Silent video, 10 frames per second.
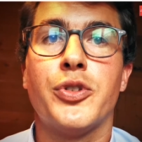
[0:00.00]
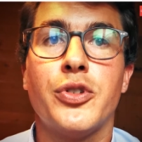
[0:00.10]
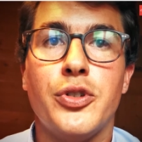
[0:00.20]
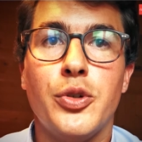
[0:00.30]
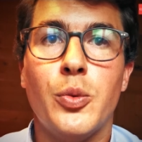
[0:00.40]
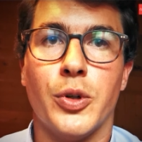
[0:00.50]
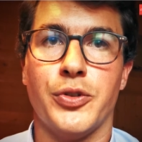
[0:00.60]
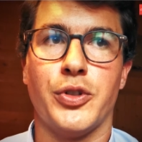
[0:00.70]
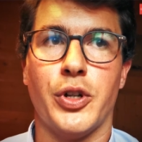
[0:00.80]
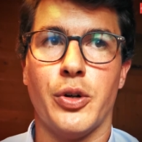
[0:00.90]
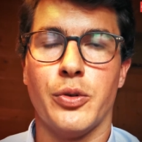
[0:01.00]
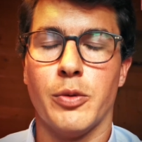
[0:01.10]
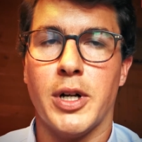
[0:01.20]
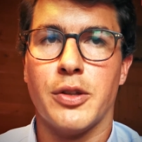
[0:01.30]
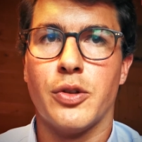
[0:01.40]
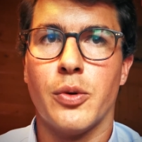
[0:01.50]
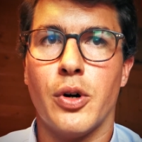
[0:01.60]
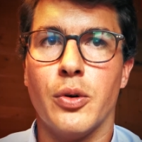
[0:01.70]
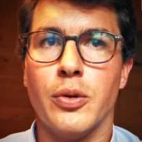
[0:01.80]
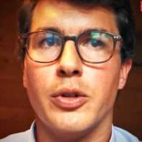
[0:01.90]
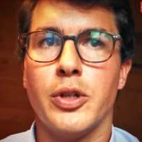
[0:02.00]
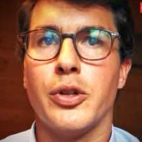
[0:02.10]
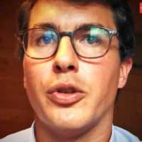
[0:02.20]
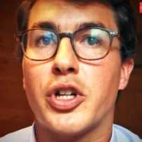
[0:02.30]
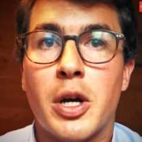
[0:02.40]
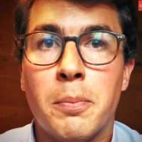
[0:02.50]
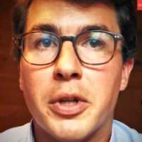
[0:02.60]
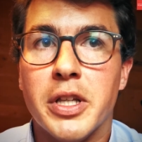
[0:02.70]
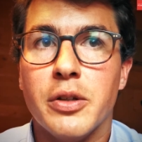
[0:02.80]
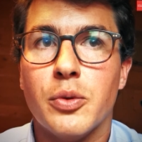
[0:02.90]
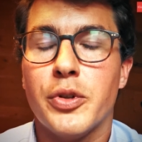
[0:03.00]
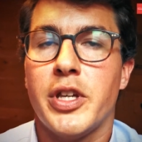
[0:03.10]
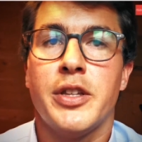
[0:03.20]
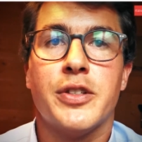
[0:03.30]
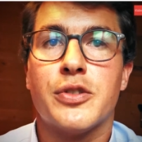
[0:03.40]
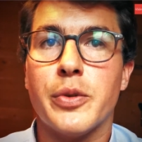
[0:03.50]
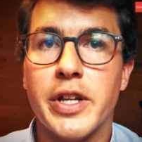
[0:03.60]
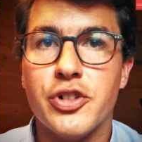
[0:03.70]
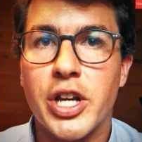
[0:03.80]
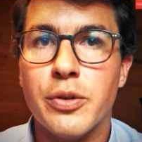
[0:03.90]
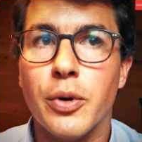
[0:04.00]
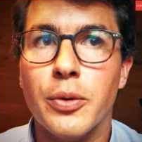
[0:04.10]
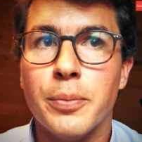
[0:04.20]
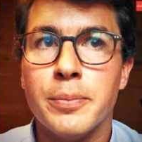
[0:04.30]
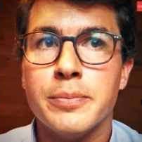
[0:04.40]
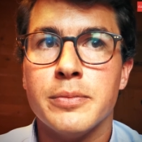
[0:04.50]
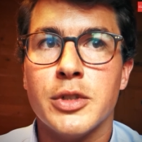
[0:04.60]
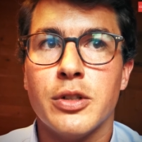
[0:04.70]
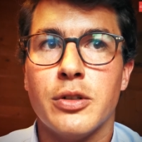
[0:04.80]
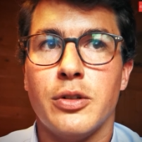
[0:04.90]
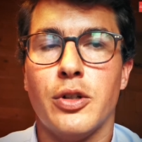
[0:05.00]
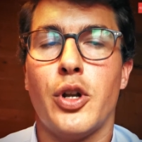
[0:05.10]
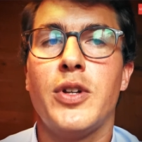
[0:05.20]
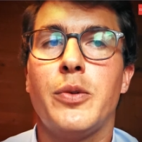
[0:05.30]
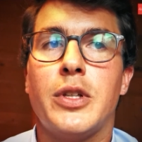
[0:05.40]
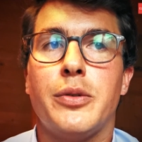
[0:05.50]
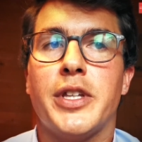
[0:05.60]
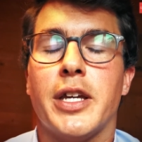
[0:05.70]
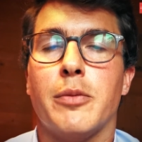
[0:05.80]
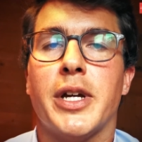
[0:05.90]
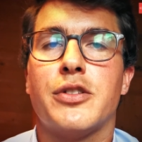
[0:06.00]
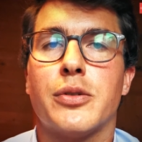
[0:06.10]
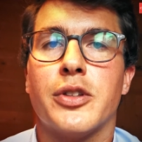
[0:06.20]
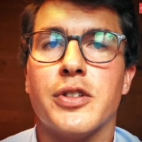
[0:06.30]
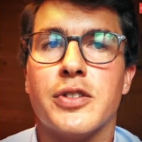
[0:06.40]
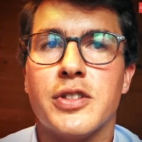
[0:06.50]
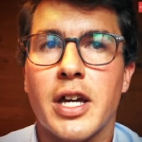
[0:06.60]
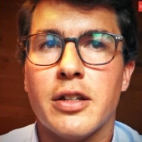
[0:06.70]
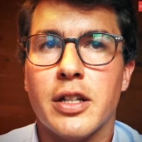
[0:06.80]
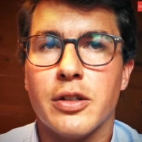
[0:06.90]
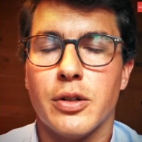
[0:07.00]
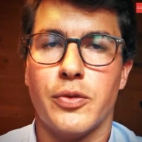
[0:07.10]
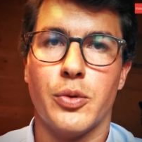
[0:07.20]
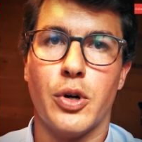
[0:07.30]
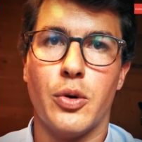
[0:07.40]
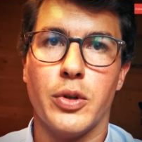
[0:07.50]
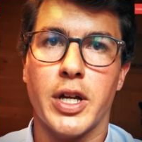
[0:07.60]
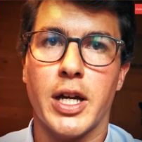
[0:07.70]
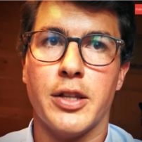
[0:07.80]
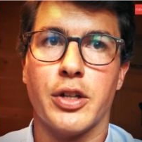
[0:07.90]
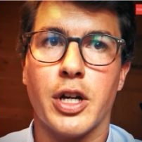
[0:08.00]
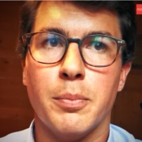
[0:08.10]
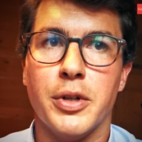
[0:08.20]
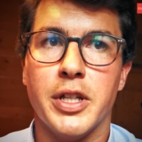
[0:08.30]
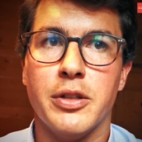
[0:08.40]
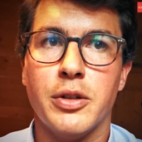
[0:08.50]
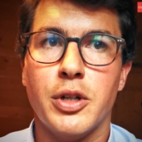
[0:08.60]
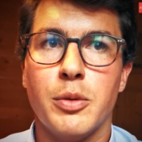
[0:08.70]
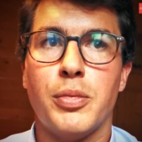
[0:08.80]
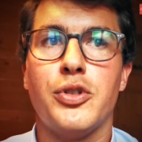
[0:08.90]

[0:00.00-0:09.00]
What do you want to know about the role, the company, or the industry in general? Not only will you gain a better understanding of the role and the company,